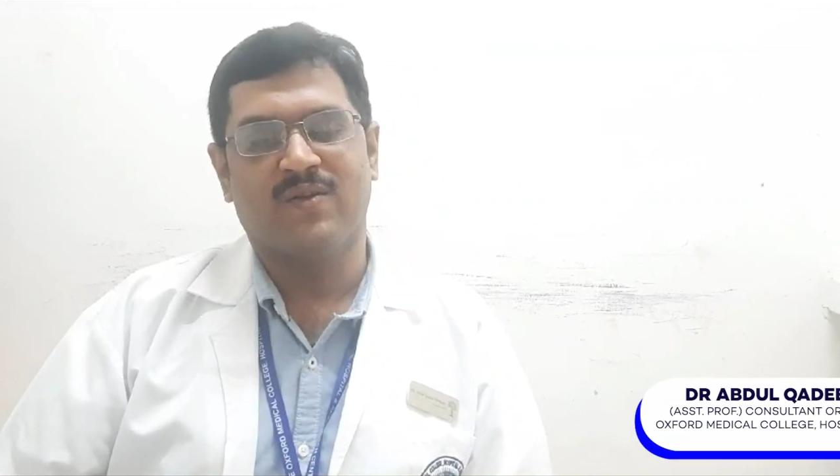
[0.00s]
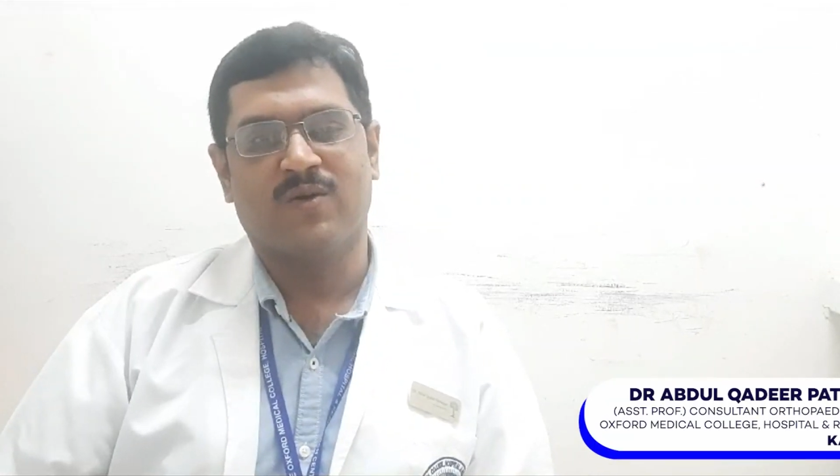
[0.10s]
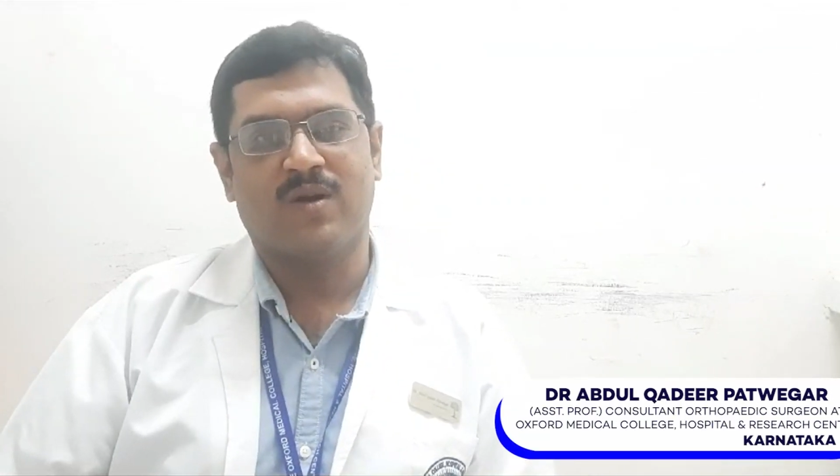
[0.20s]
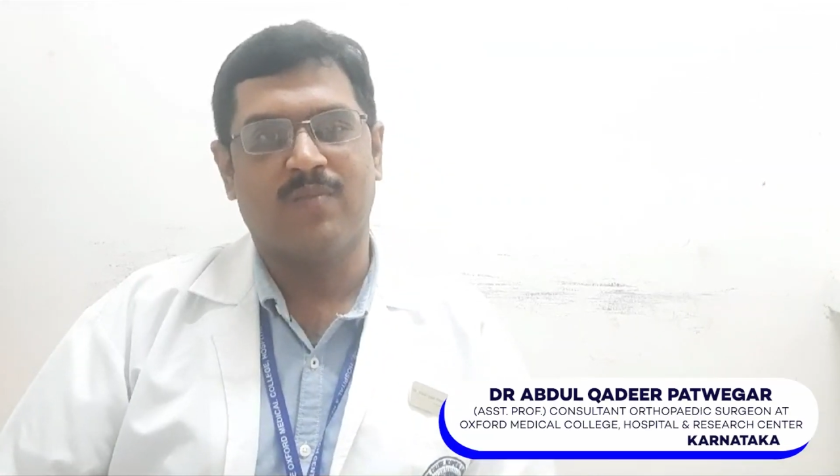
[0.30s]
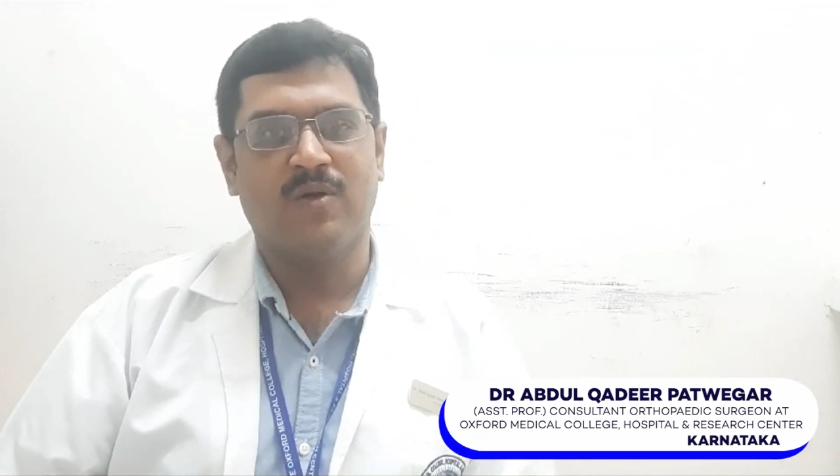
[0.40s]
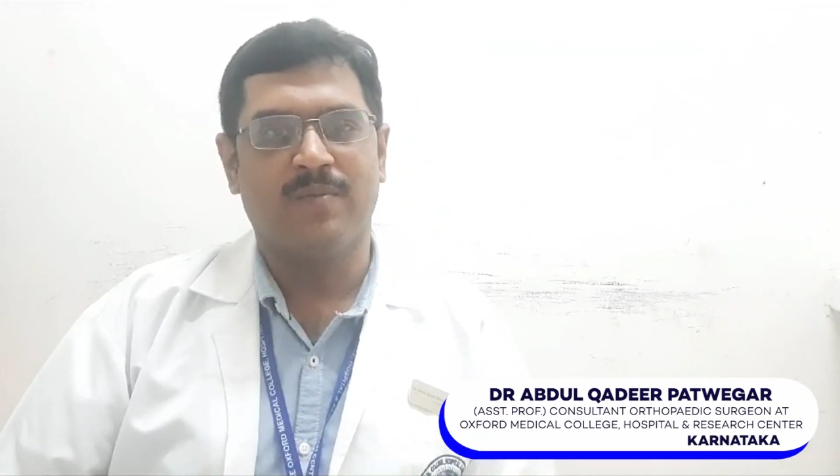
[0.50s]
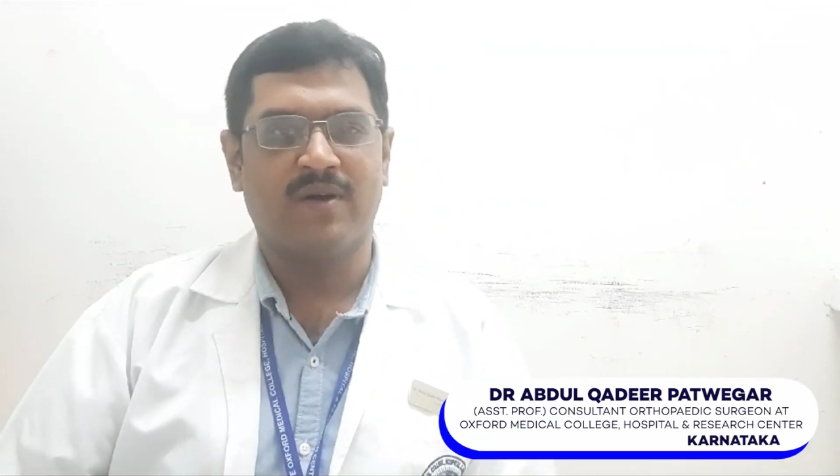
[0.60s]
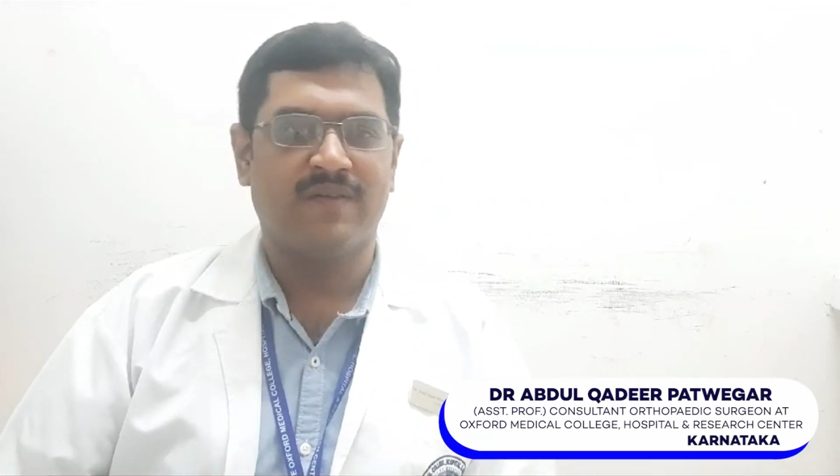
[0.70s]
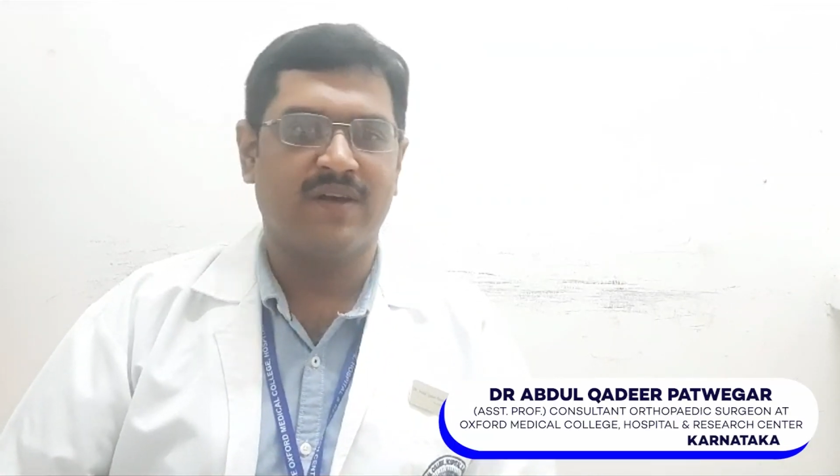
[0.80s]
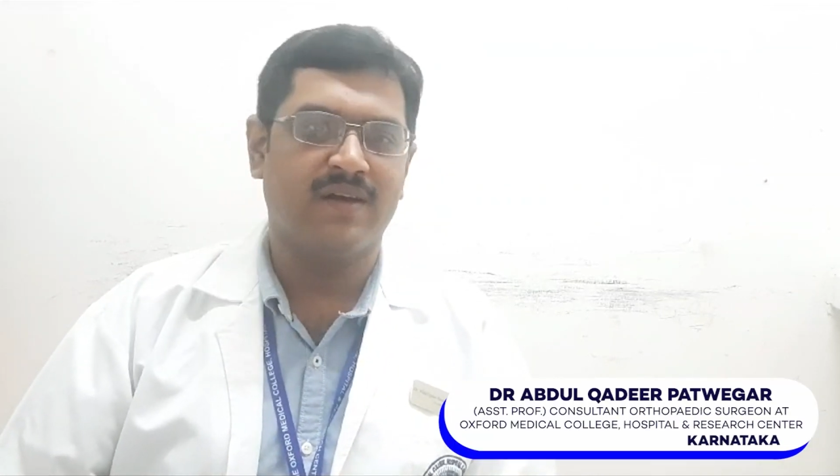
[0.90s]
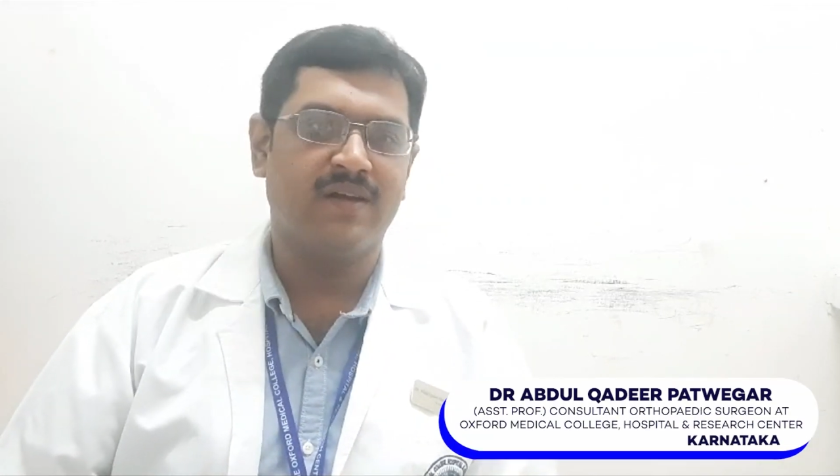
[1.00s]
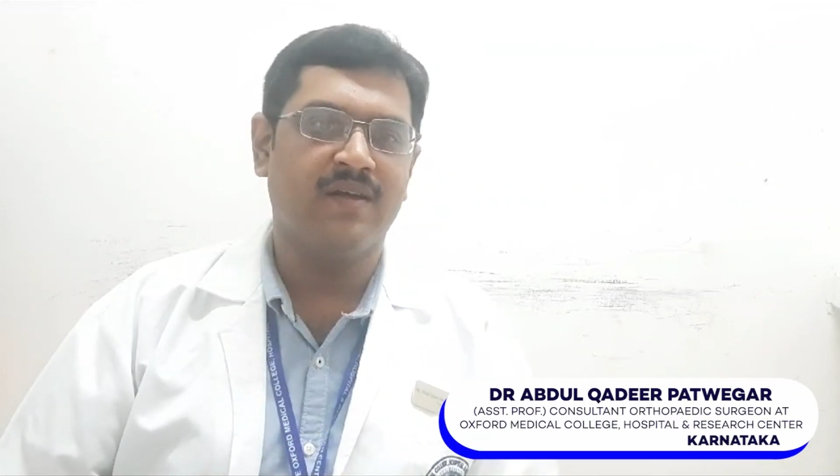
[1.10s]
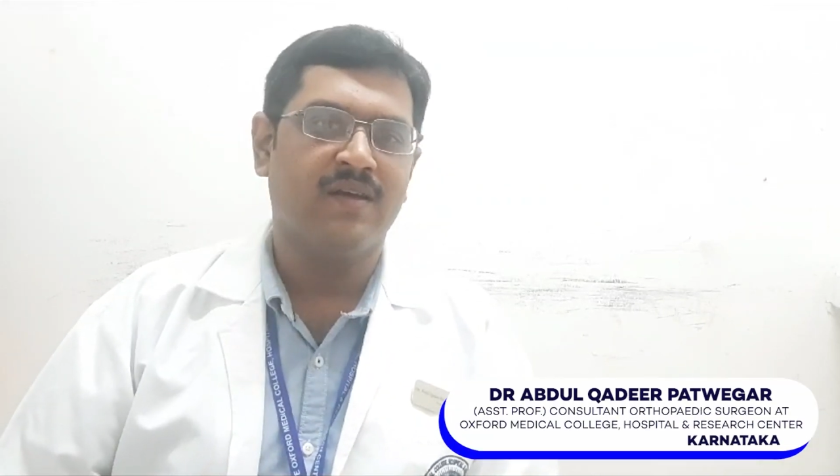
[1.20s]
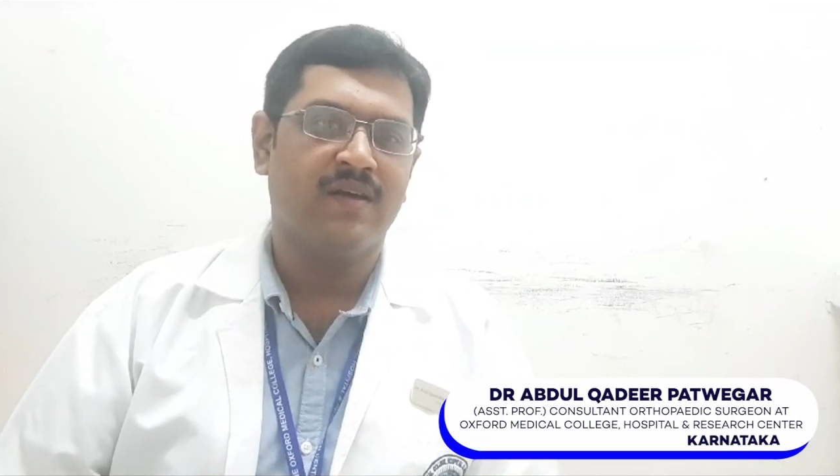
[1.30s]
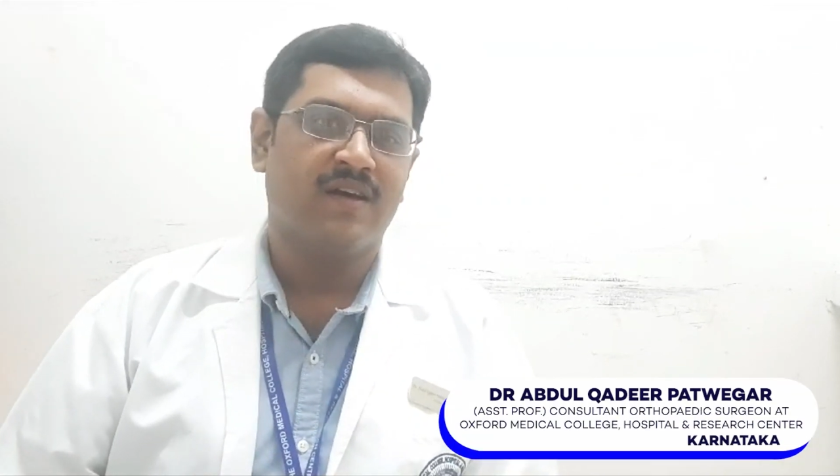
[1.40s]
Dr. Abdul Patwegar,
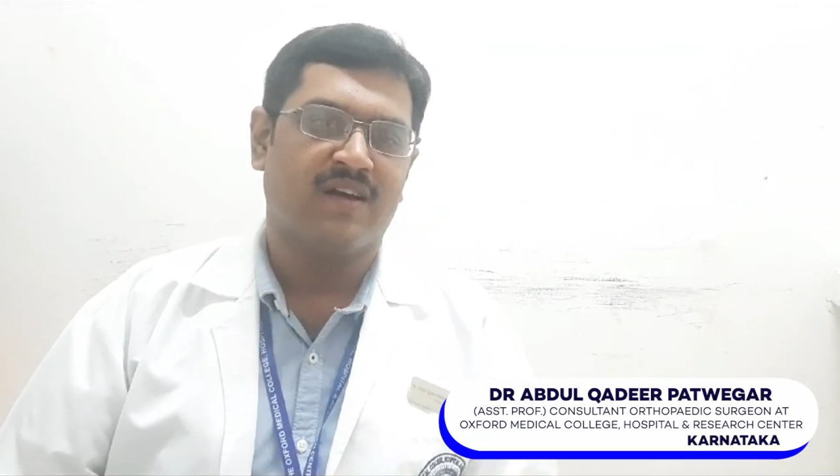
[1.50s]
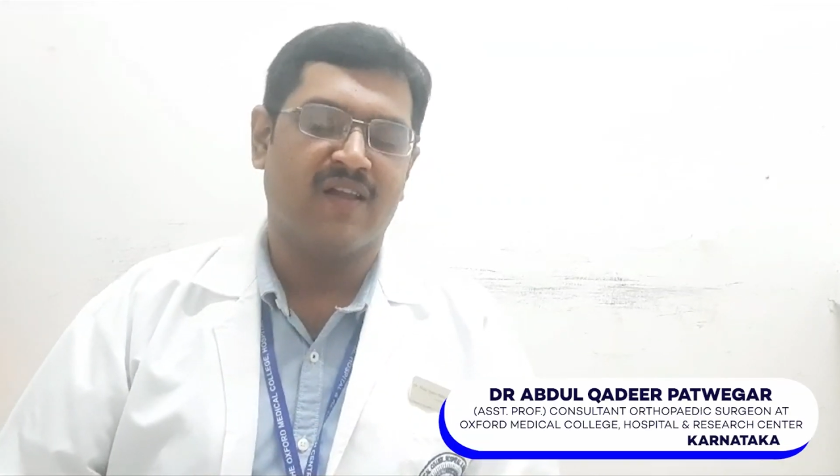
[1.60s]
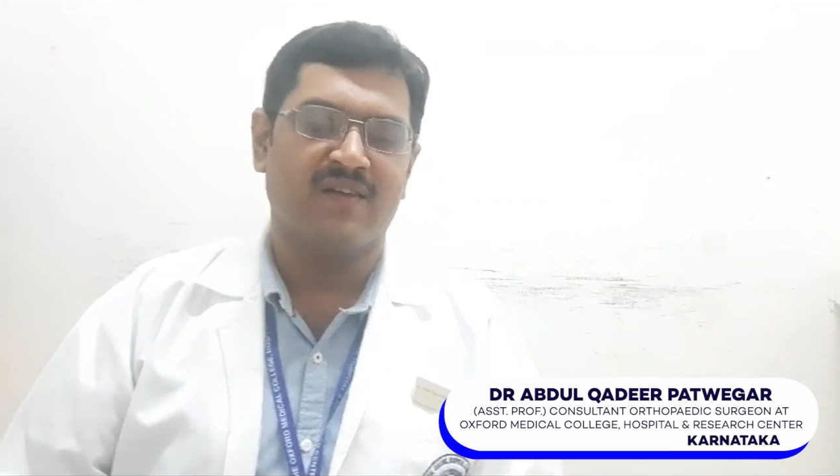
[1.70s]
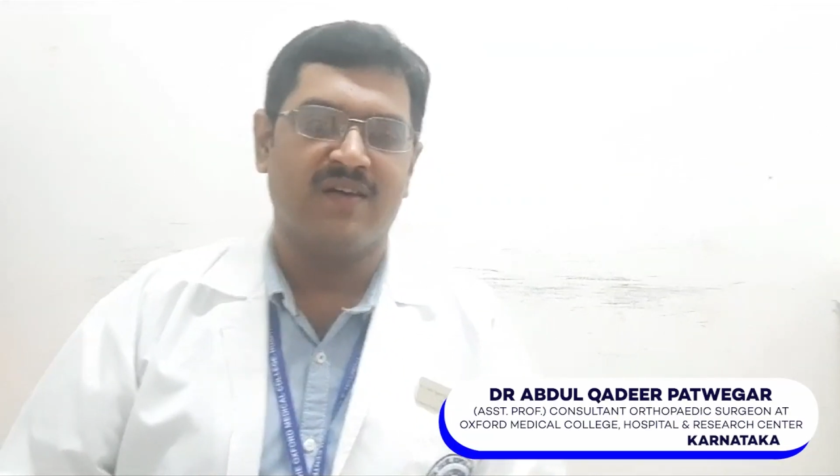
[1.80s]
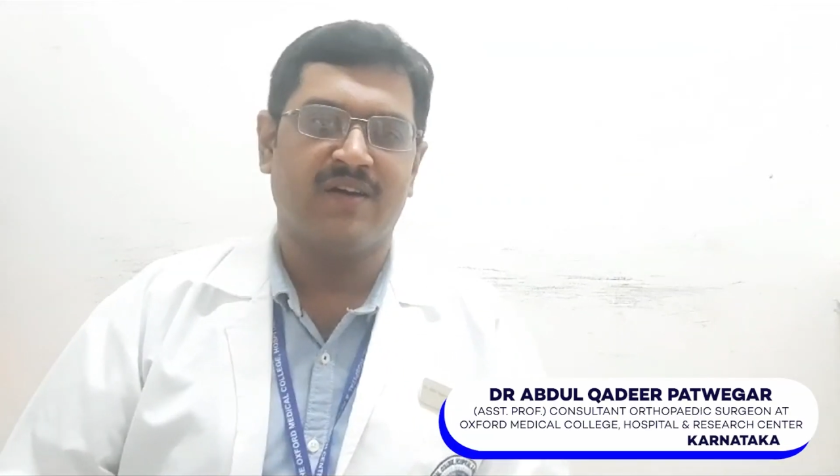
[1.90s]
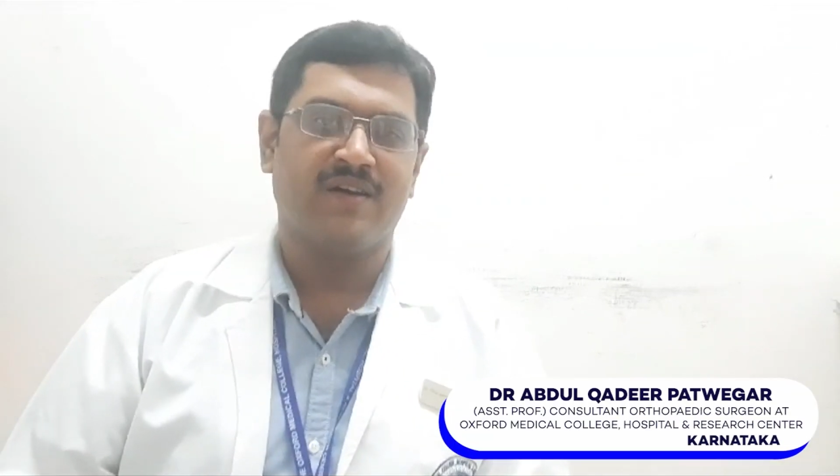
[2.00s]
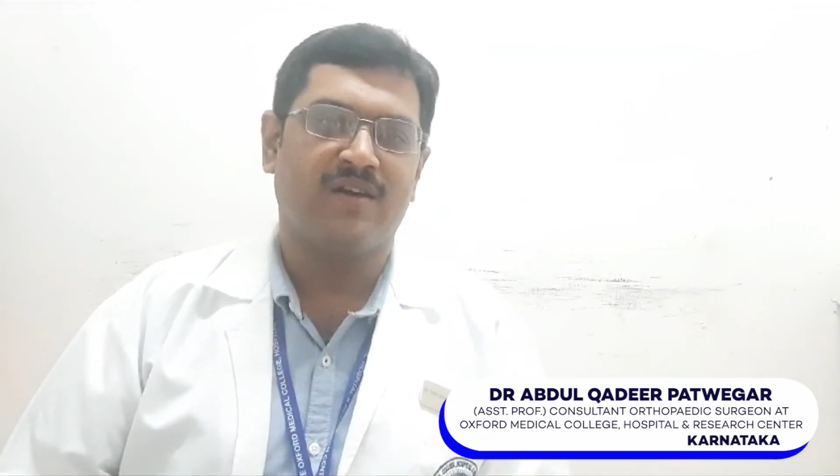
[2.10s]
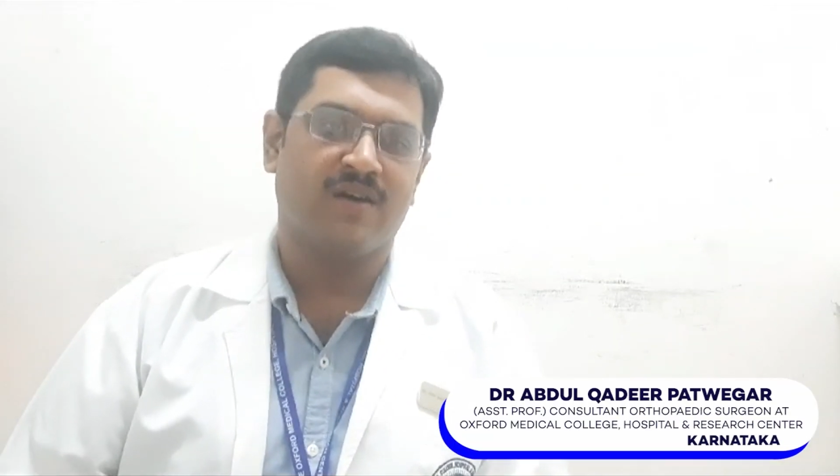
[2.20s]
Consultant